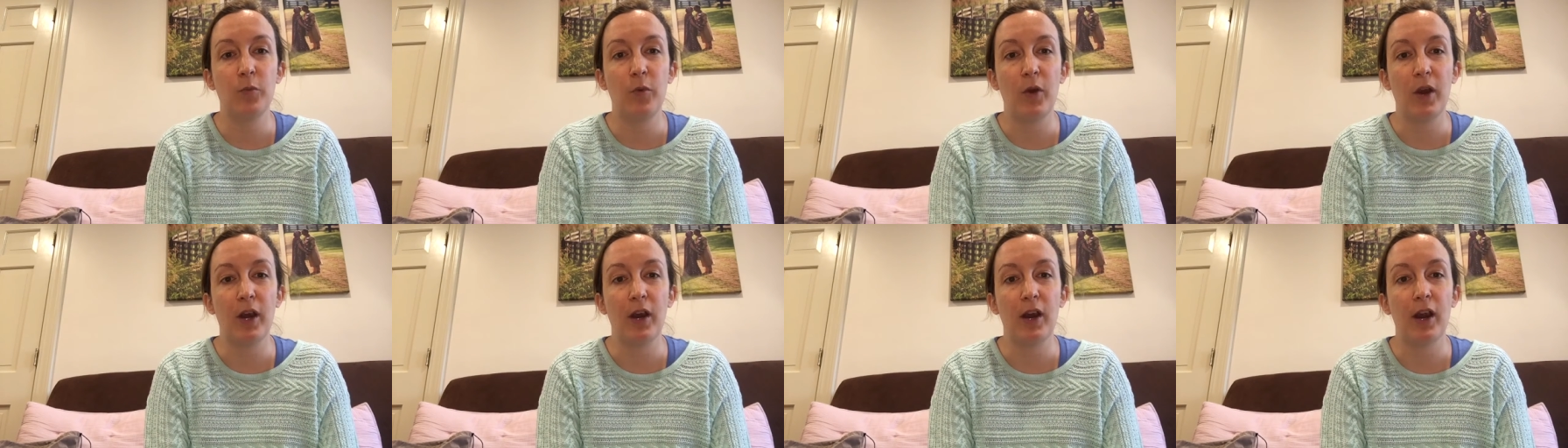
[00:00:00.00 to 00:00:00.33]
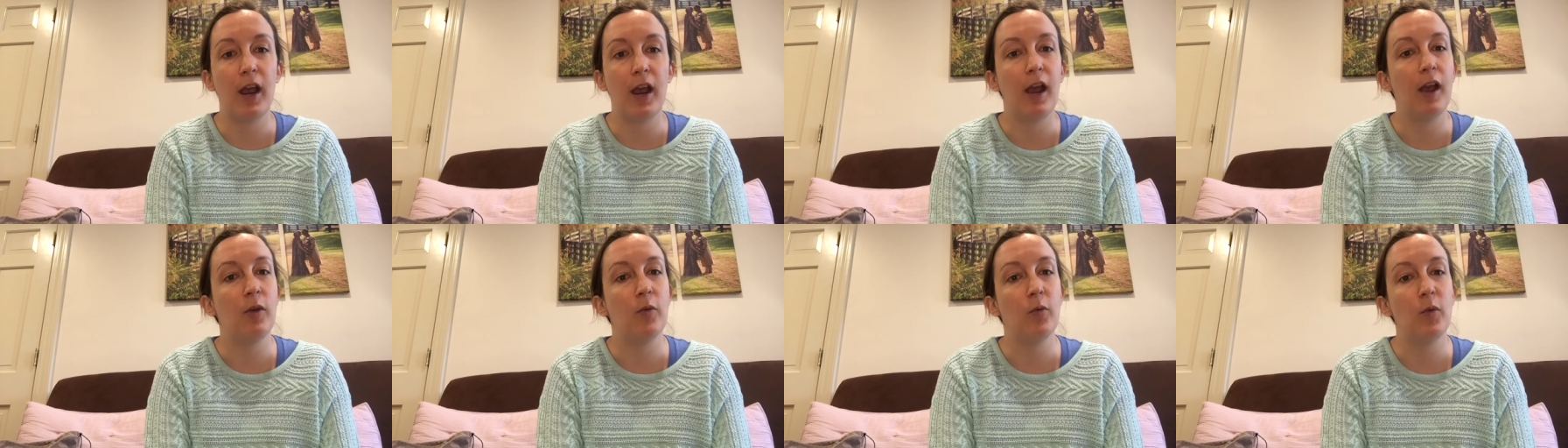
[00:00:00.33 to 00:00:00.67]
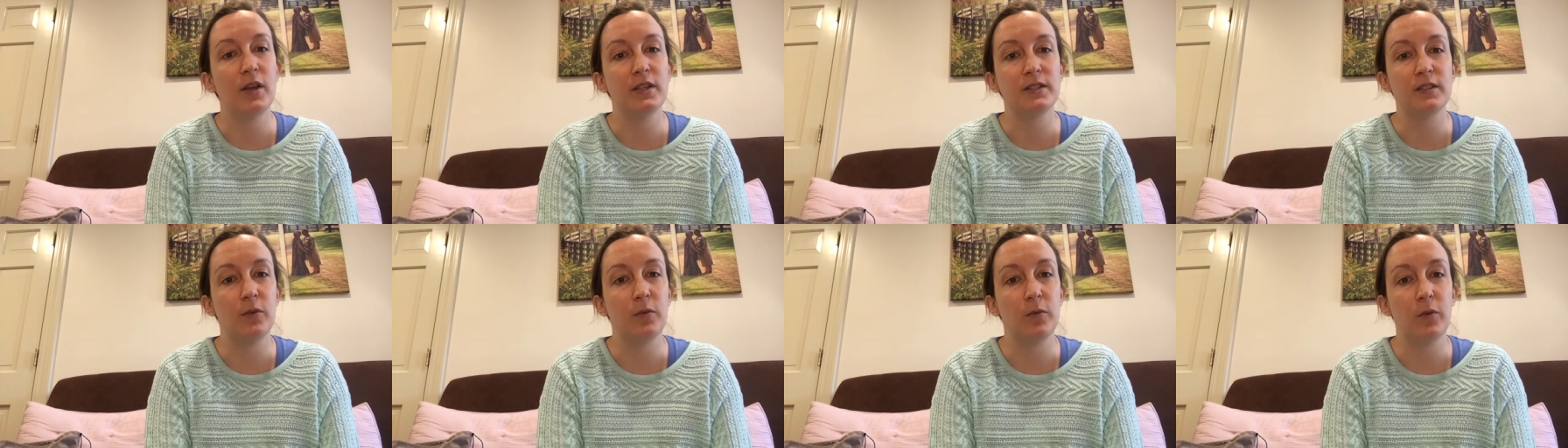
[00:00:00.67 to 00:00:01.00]
where I
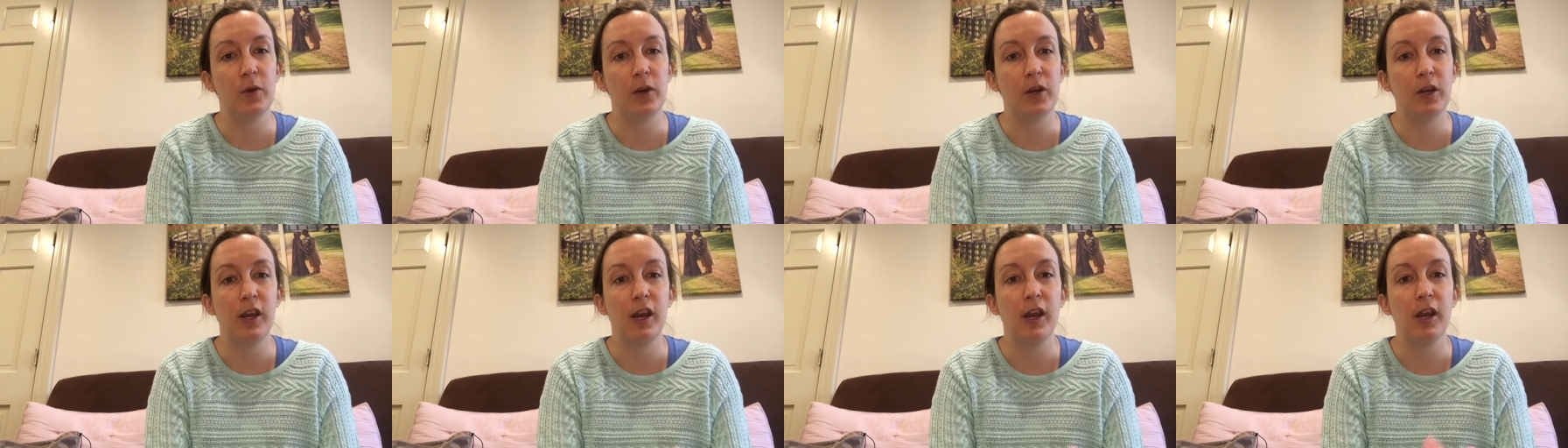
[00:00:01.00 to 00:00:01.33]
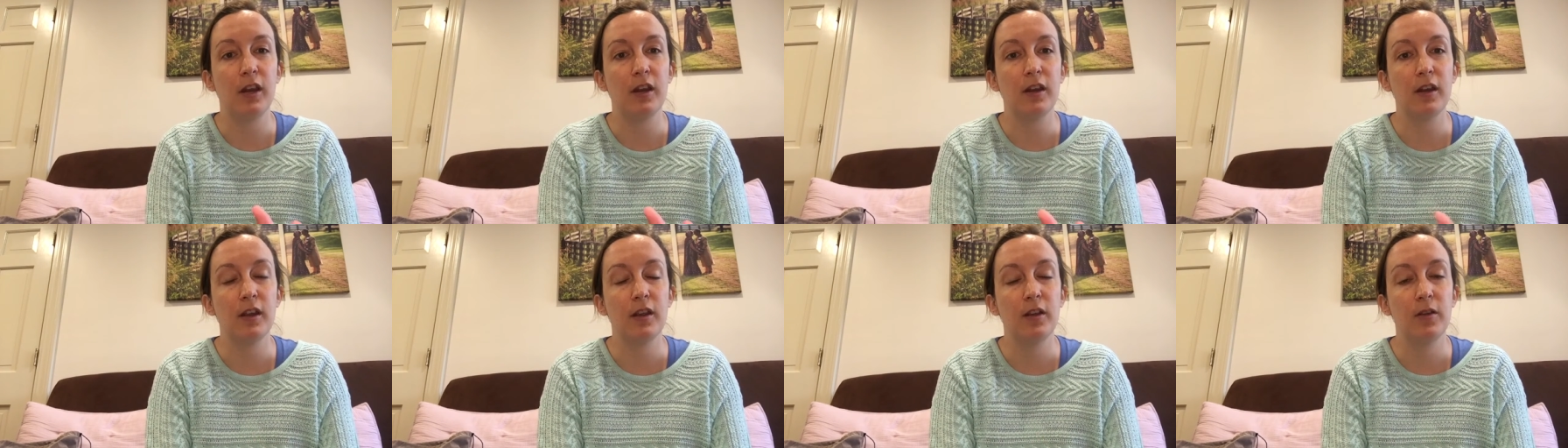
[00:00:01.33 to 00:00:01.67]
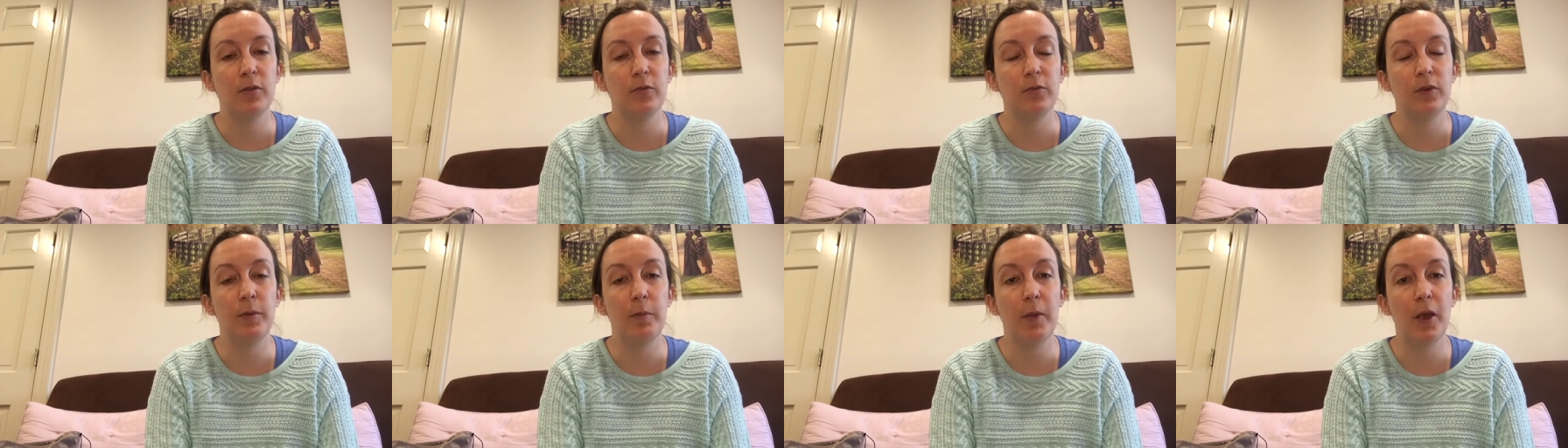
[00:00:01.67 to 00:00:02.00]
wasn't working
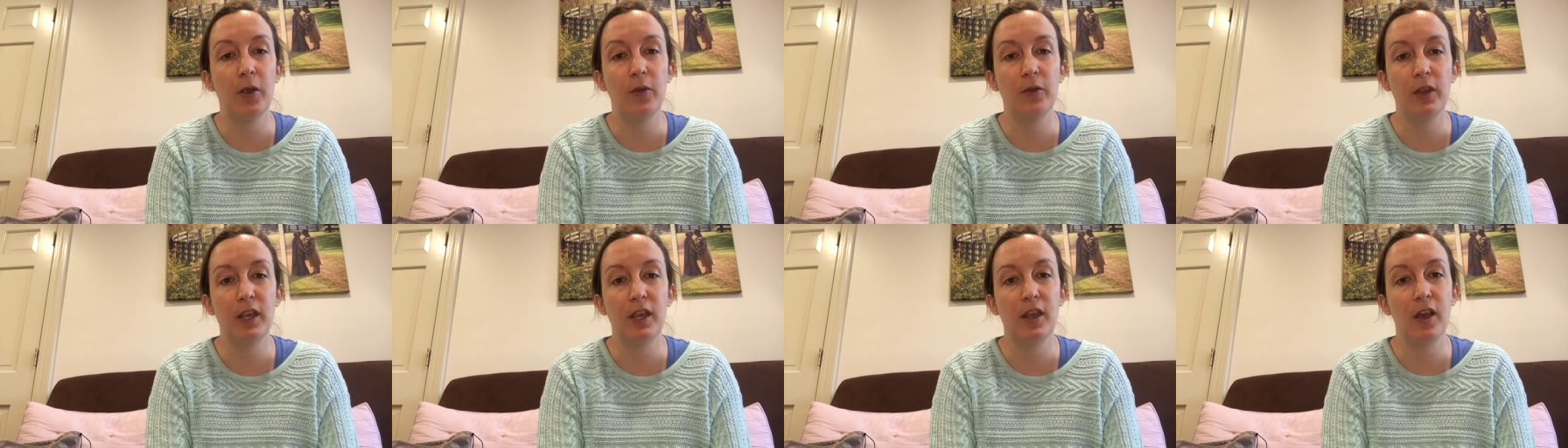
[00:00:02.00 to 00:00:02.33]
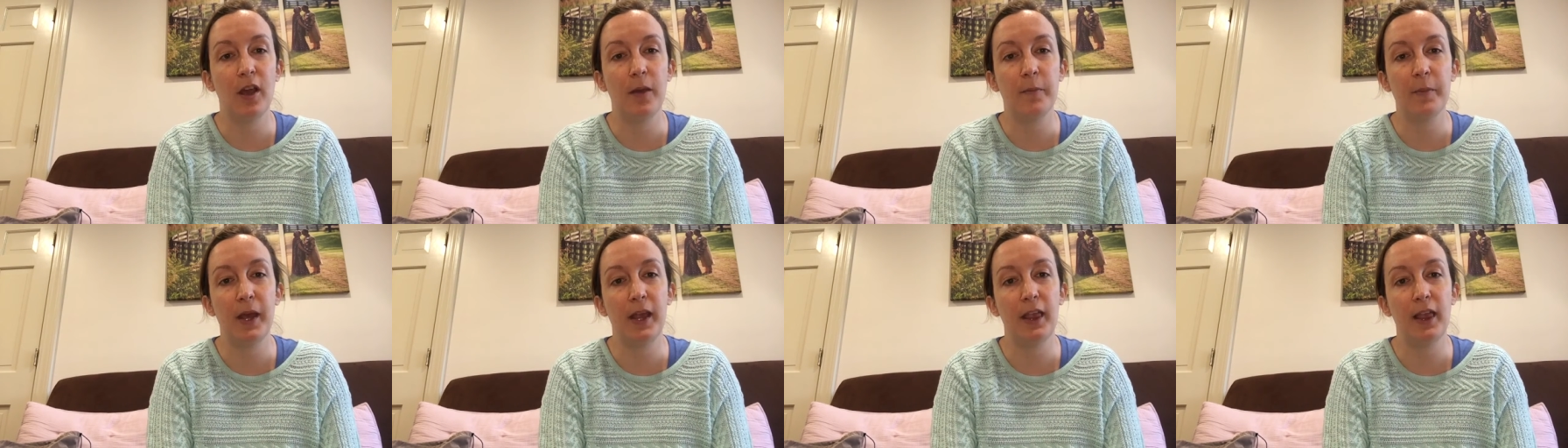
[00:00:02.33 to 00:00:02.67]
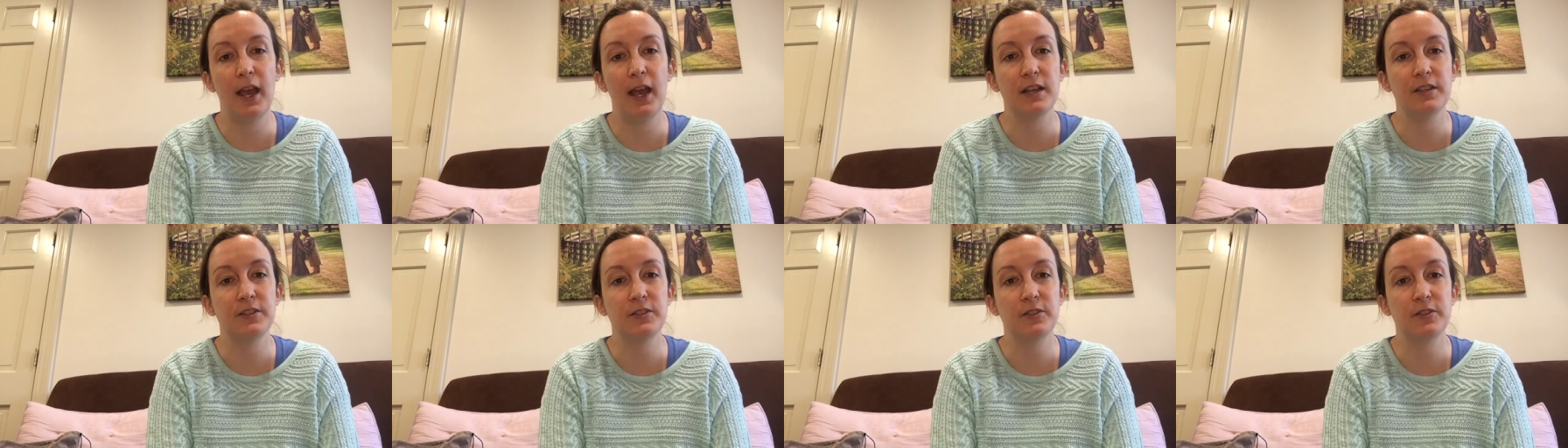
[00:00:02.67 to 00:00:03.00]
remotely on my
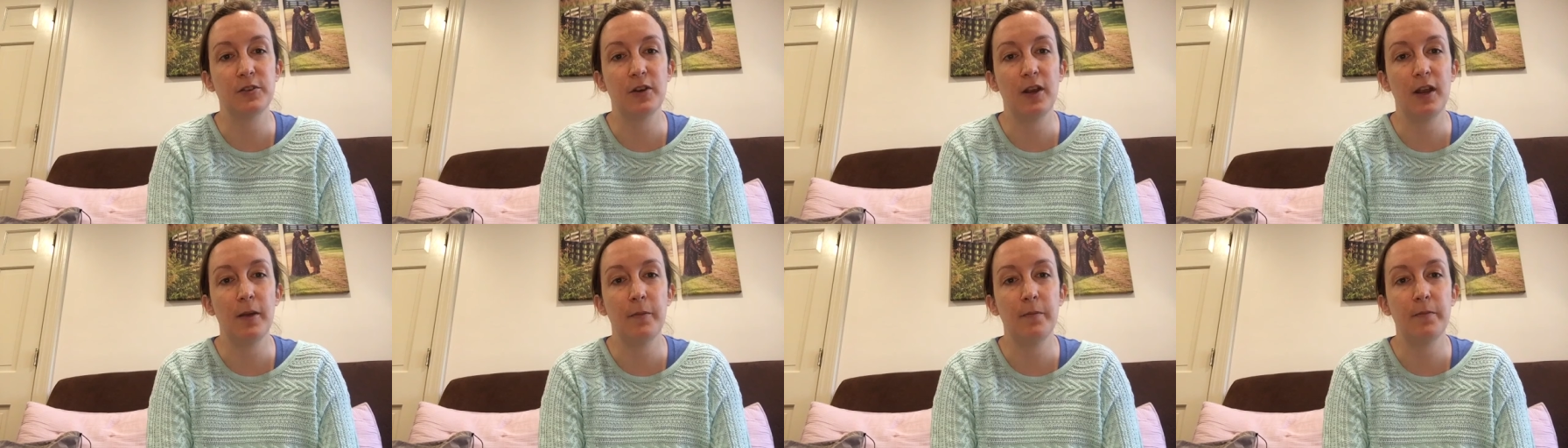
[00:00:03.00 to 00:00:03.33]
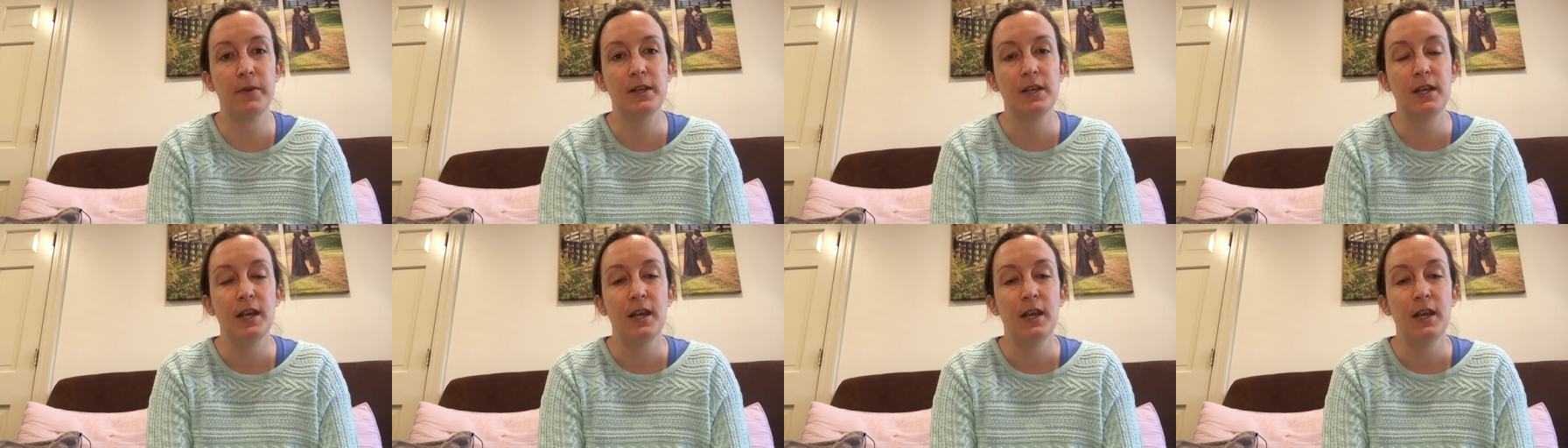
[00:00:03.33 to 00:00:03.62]
last trip,